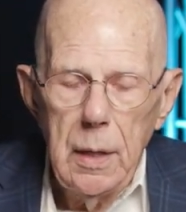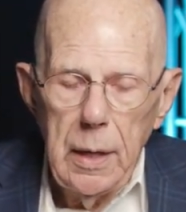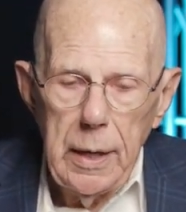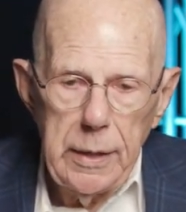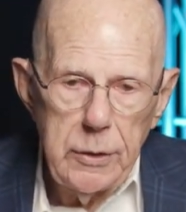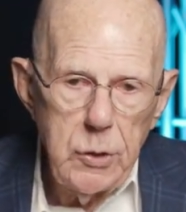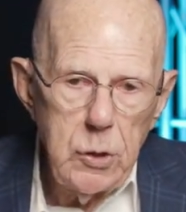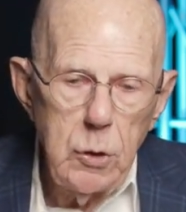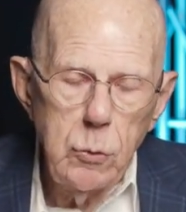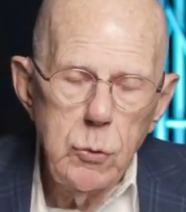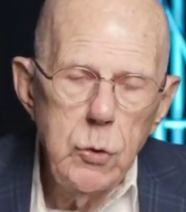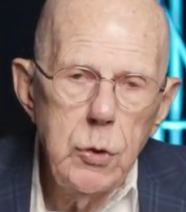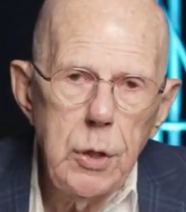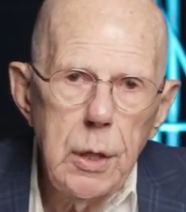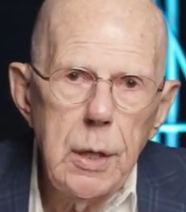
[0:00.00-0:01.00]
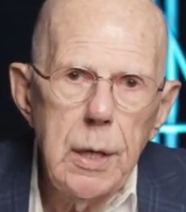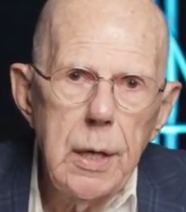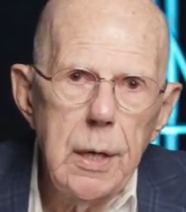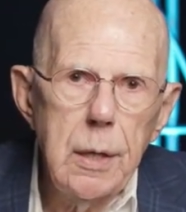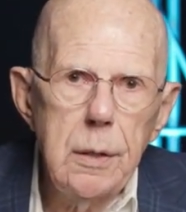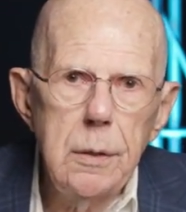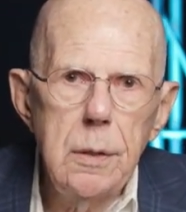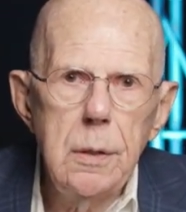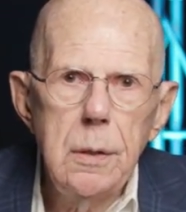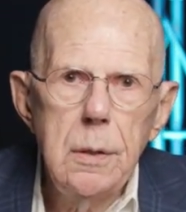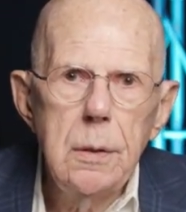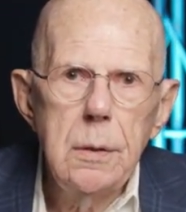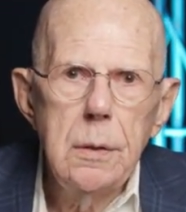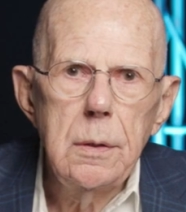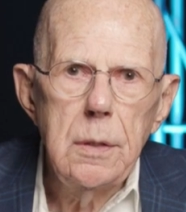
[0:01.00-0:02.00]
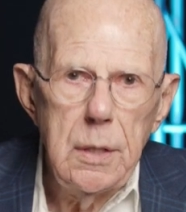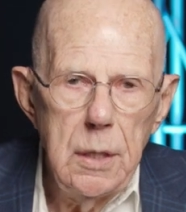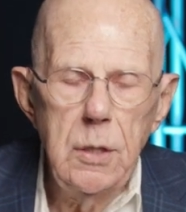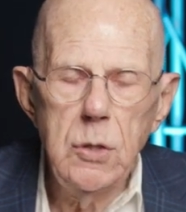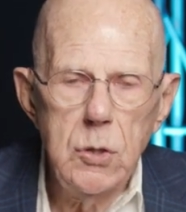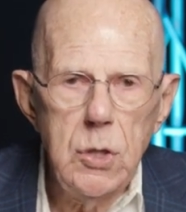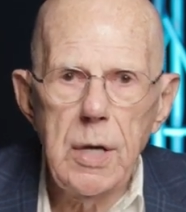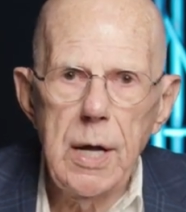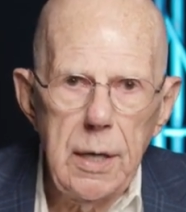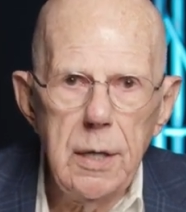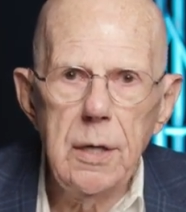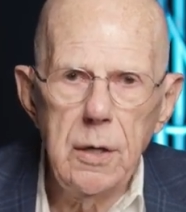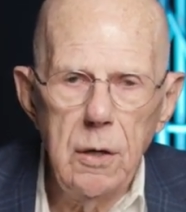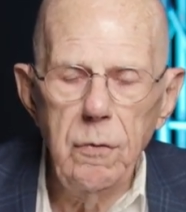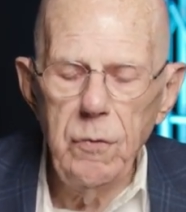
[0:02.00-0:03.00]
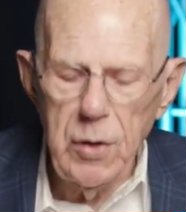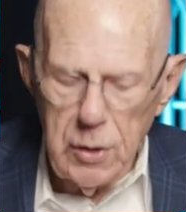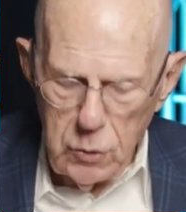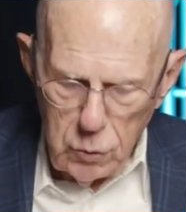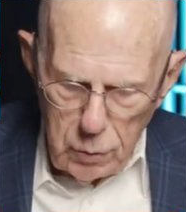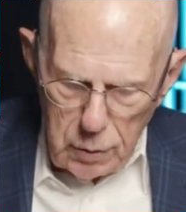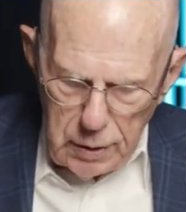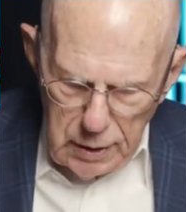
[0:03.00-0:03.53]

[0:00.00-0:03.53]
And so John is that individual.